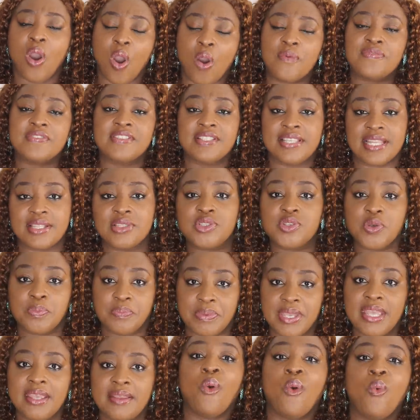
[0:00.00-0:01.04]
of Saint
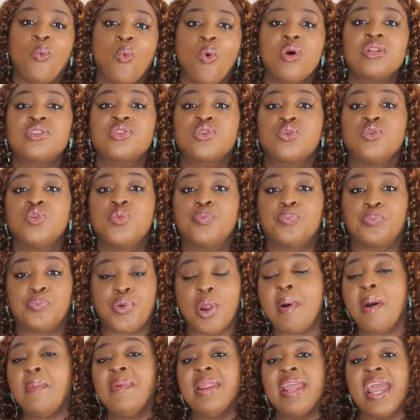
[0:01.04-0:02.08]
Obi and what could
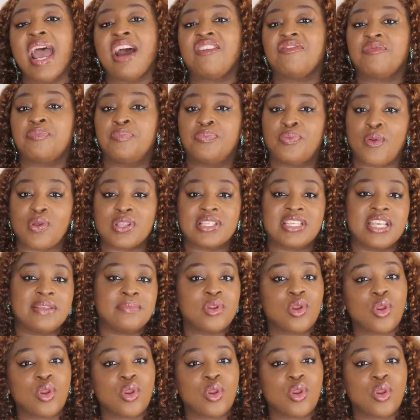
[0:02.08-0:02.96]
probably have brought him